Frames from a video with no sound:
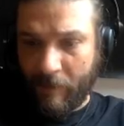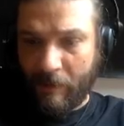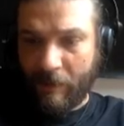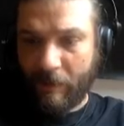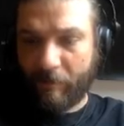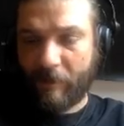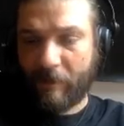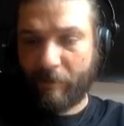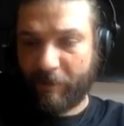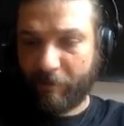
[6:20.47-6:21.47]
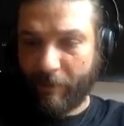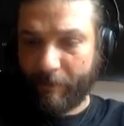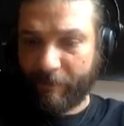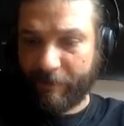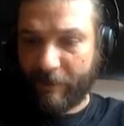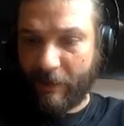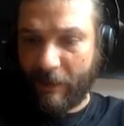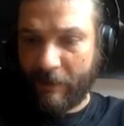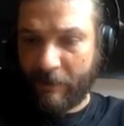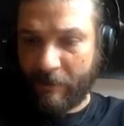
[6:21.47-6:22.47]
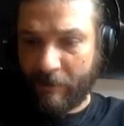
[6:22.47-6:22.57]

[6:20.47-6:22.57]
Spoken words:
and then we can mess around with the decay.